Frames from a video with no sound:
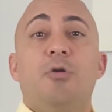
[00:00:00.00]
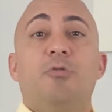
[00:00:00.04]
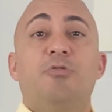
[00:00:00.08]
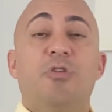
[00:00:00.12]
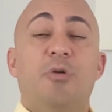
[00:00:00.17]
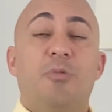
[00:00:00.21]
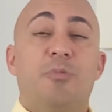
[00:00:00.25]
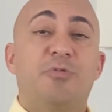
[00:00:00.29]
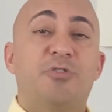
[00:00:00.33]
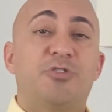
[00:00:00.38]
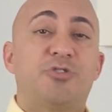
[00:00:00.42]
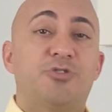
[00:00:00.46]

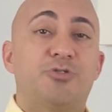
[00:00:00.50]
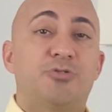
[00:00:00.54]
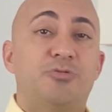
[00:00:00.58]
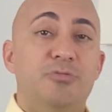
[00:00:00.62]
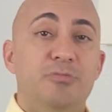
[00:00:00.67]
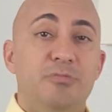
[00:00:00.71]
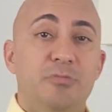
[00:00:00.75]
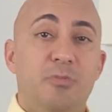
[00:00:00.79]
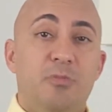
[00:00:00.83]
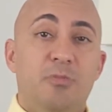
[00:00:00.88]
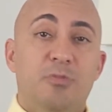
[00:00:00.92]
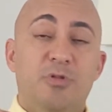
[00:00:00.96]

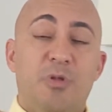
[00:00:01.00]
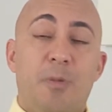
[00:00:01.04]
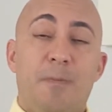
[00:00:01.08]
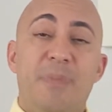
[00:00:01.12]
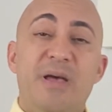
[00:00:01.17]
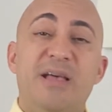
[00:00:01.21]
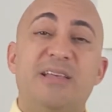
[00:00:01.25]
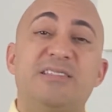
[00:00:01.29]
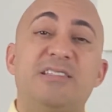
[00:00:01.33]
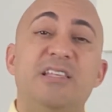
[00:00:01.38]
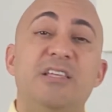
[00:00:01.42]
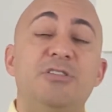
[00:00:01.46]
The
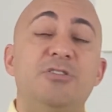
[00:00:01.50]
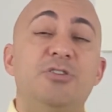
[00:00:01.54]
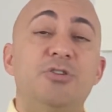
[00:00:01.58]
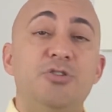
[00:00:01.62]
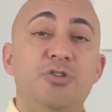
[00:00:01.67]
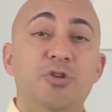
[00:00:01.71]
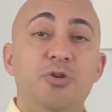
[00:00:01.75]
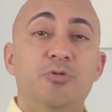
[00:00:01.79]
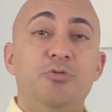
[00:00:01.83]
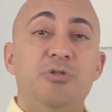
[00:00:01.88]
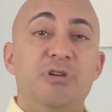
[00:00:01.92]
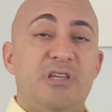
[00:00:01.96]
best thing to
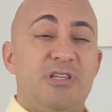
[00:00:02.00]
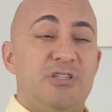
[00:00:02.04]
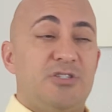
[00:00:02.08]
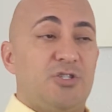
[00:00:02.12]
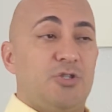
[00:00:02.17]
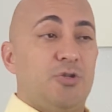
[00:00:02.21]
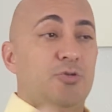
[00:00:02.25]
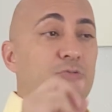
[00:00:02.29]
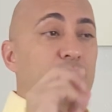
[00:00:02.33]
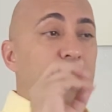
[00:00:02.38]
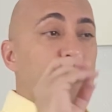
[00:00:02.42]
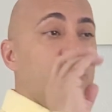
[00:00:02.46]
do is
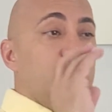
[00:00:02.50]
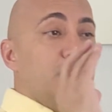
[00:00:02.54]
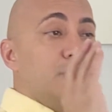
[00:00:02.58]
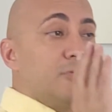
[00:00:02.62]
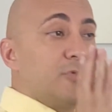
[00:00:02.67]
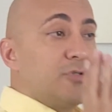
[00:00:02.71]
to